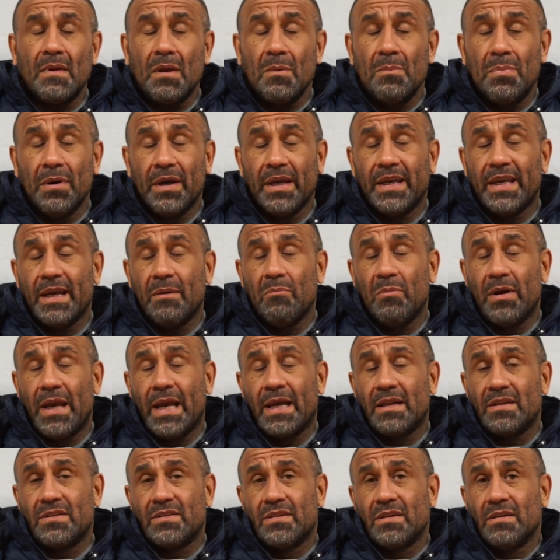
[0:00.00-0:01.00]
But again, we
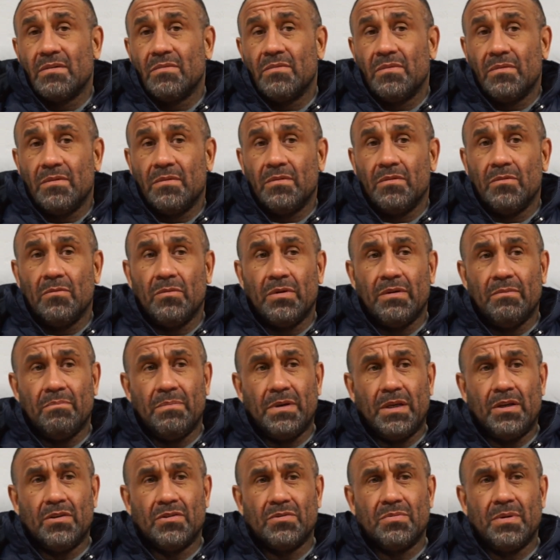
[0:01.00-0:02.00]
had to,
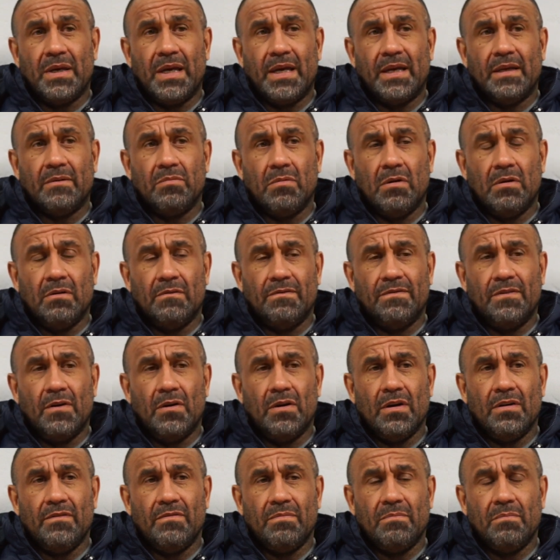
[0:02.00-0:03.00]
because we had
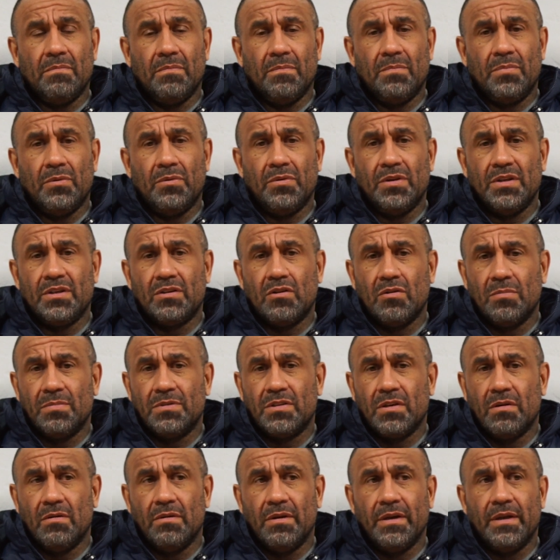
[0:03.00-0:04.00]
5 boys
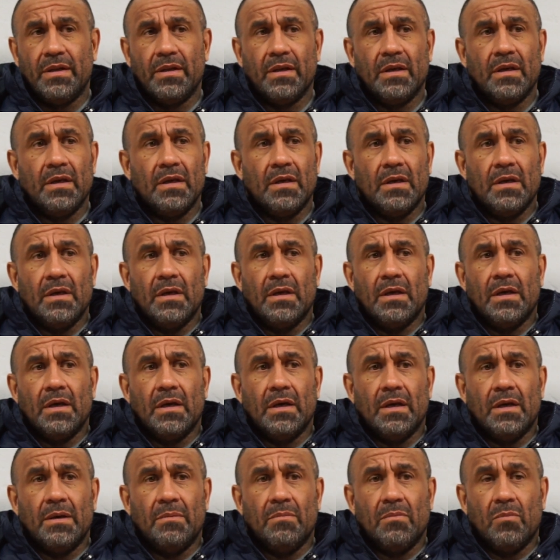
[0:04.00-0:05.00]
cup tied.
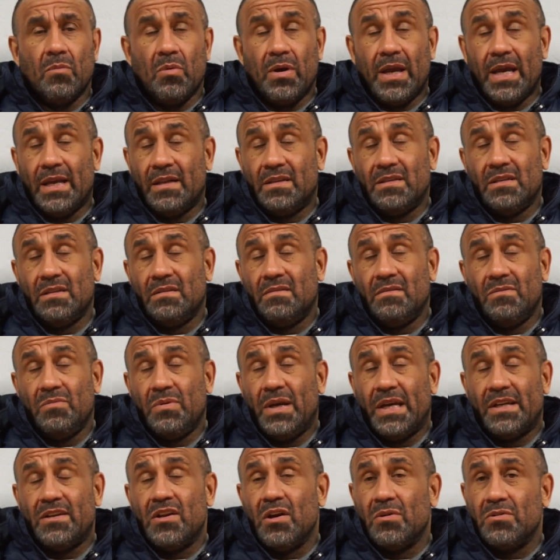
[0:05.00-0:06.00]
We
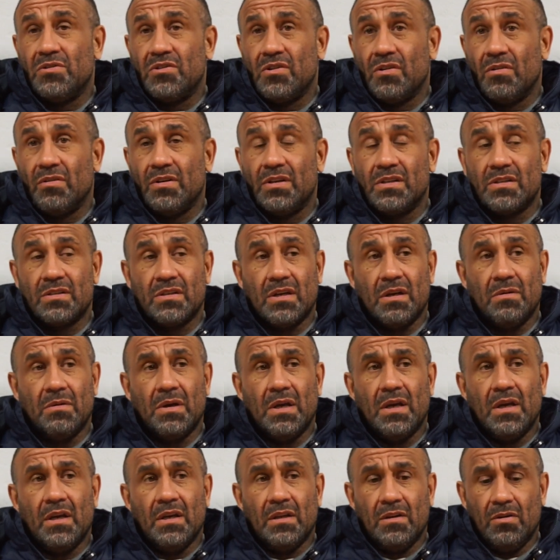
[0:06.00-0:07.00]
had no choice.
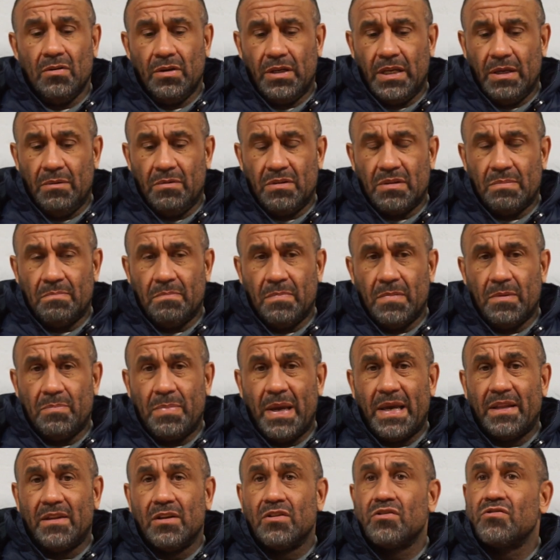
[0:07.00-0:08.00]
So look, it was
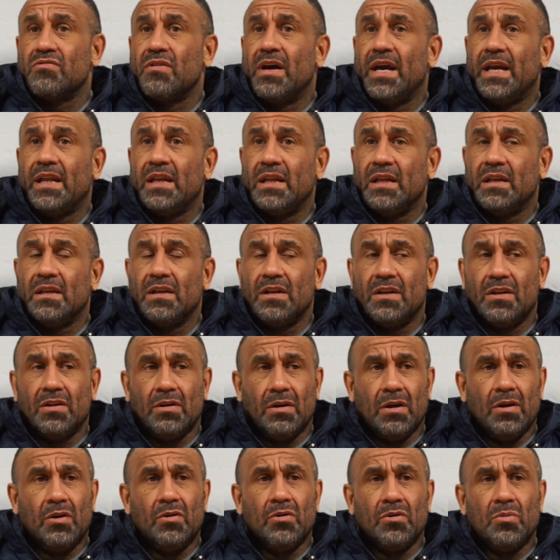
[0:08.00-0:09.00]
better than training and
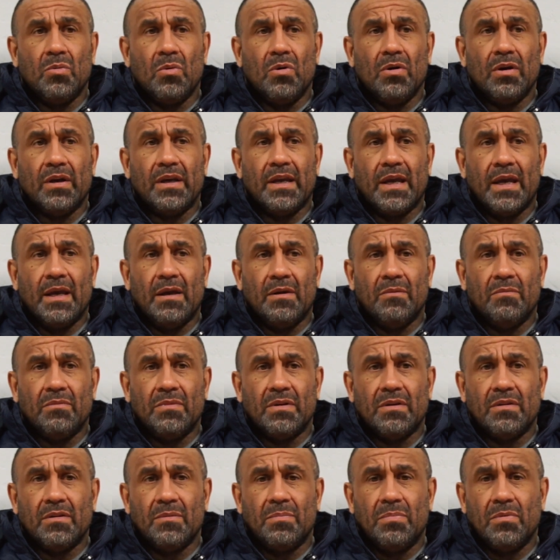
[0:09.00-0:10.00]
a good workout,
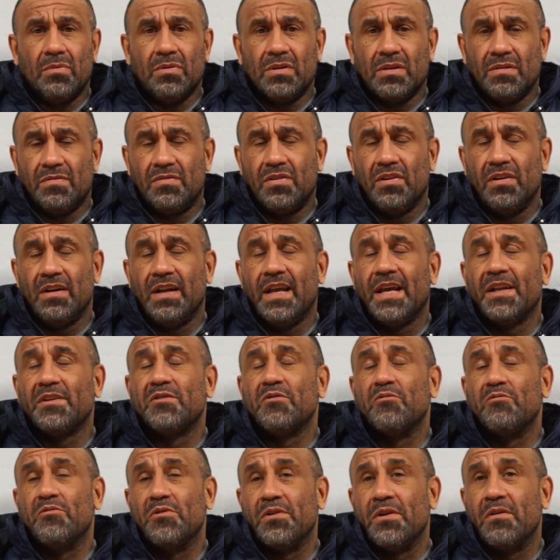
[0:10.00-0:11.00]
and the boys certainly
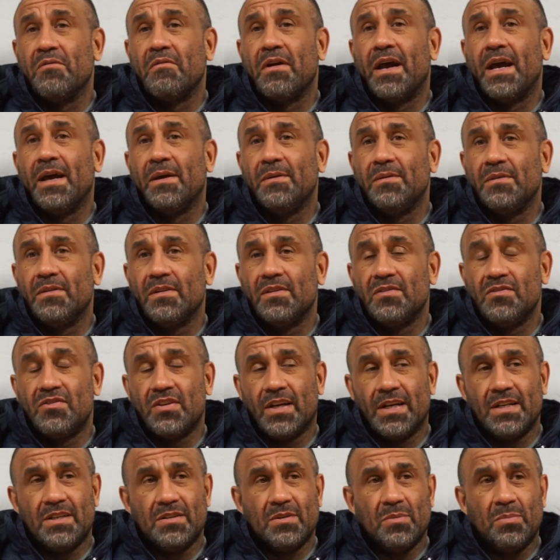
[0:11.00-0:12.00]
had to run around and
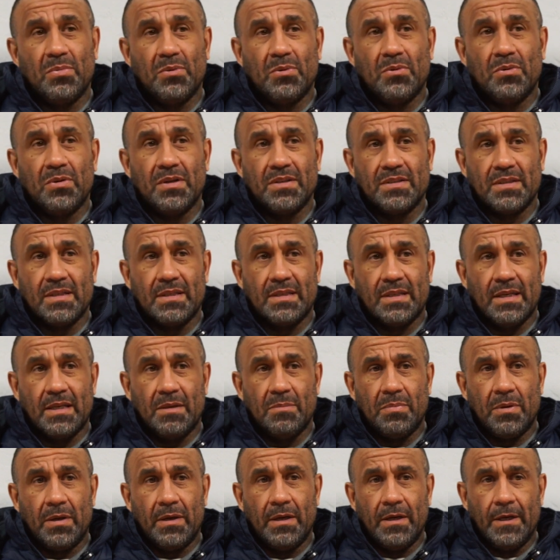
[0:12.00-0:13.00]
chase the ball as they
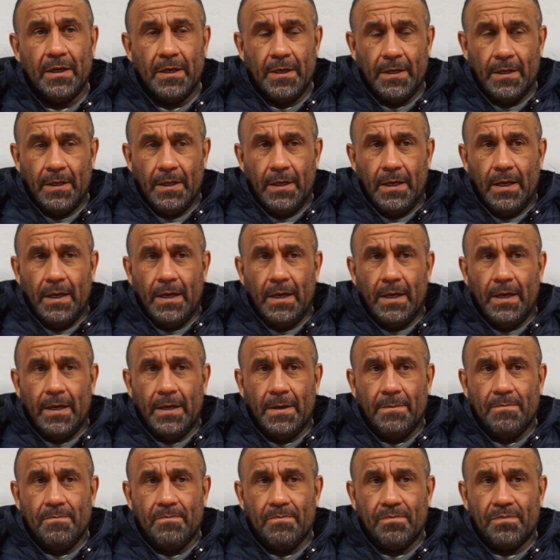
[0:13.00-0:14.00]
did. But
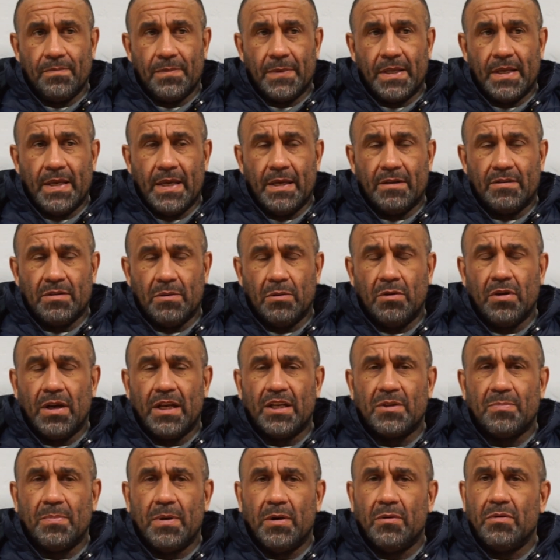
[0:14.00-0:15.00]
so a
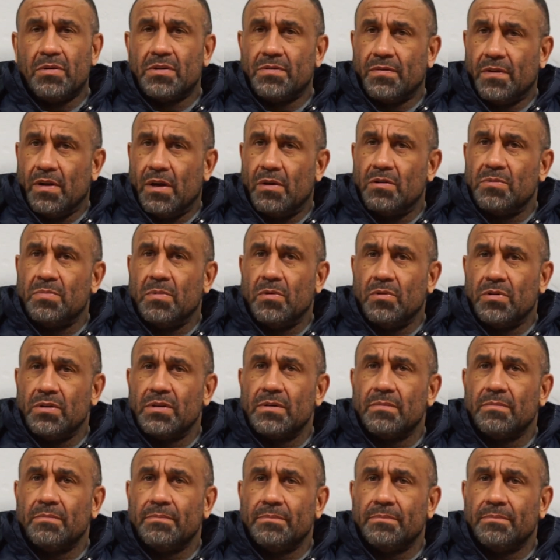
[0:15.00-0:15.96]
good experience for those boys.